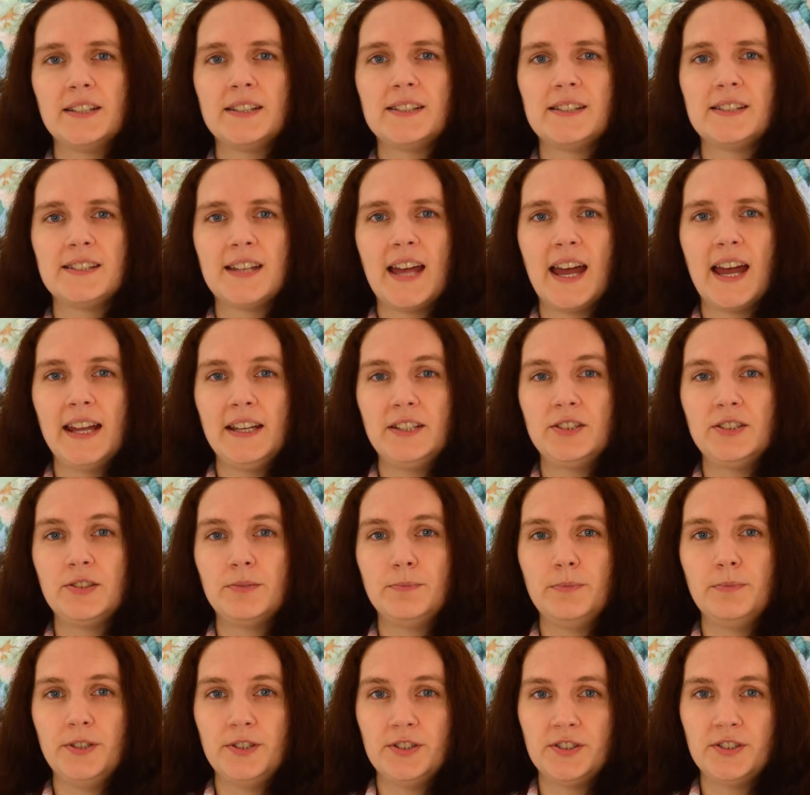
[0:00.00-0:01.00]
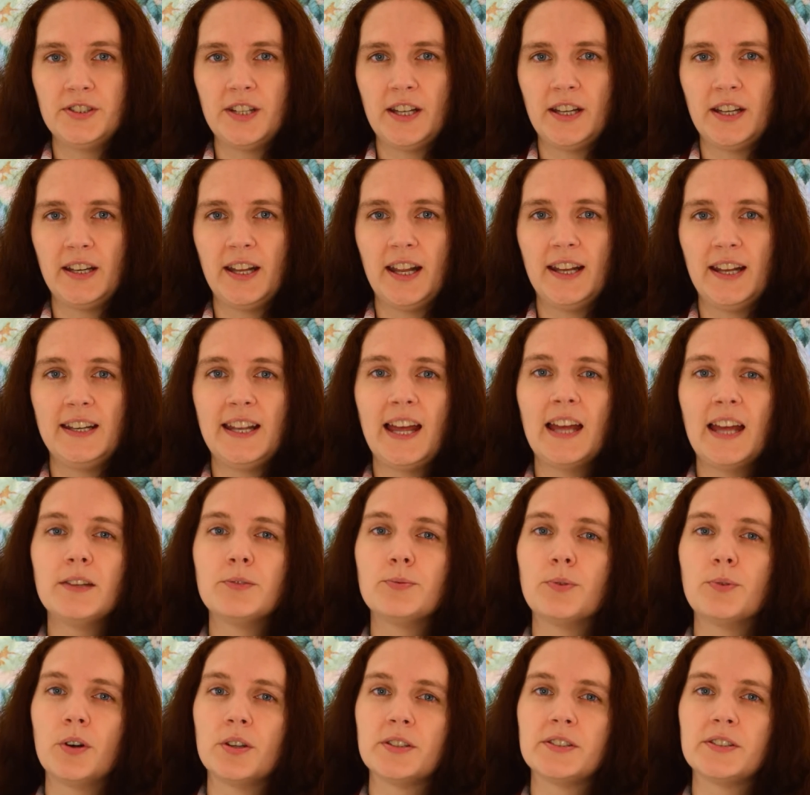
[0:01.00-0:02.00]
side to Bysen, and that
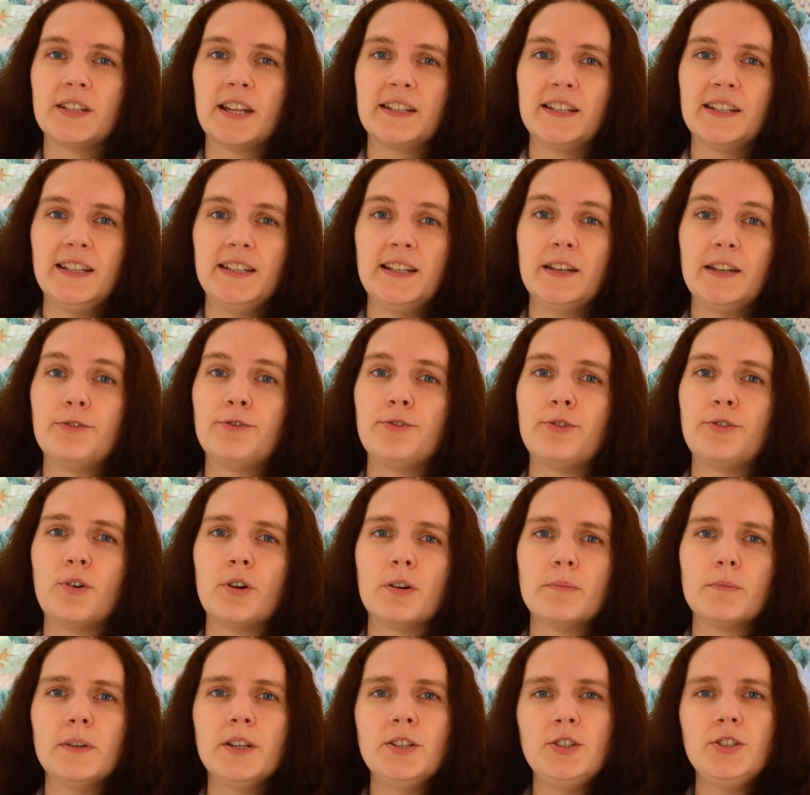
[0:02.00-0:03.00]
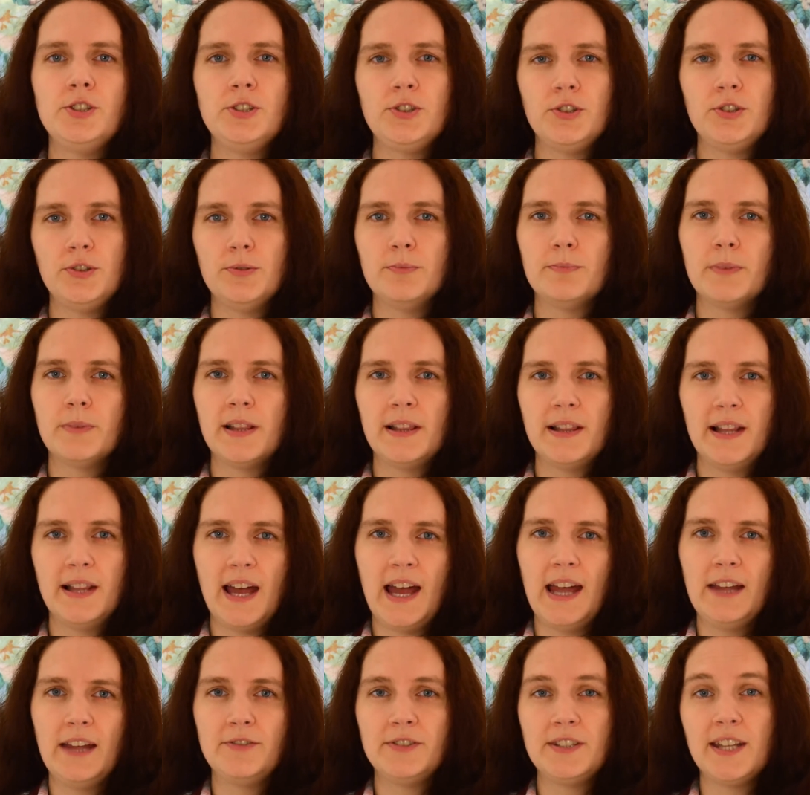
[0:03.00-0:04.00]
was that in their former human
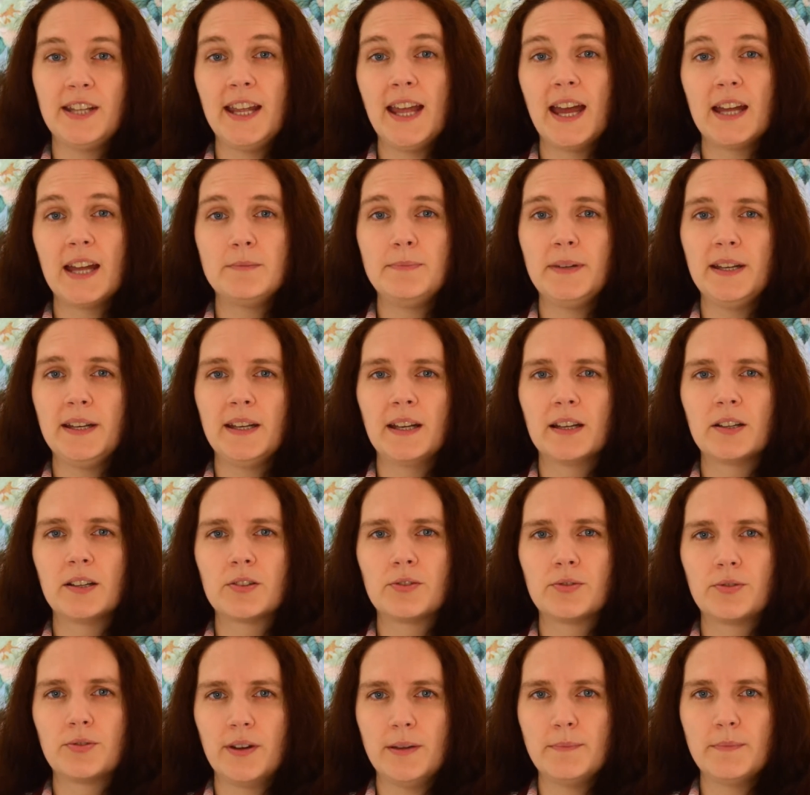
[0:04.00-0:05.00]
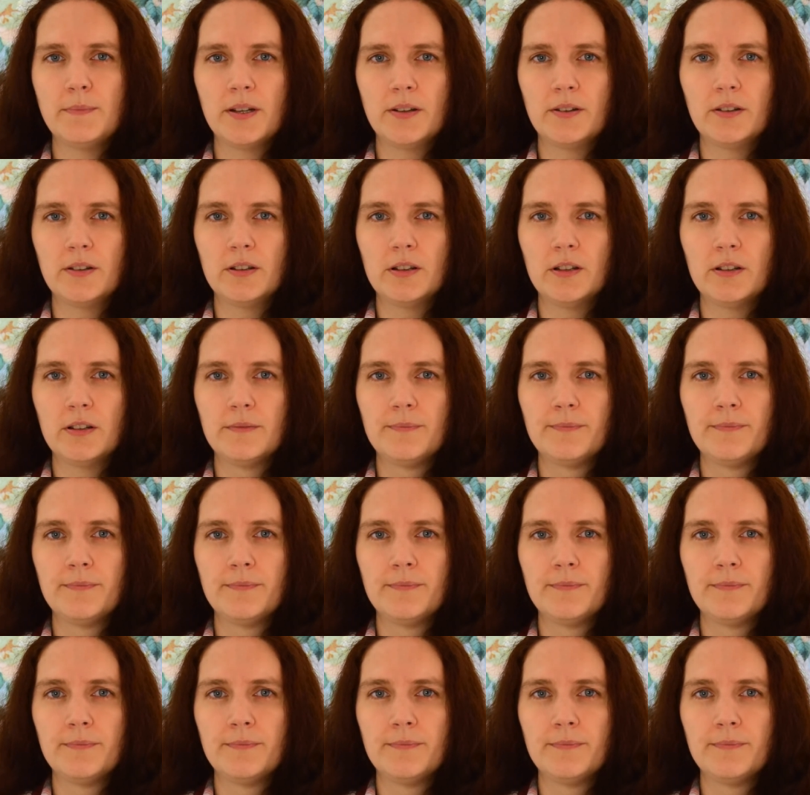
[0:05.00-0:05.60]
life they had been a criminal.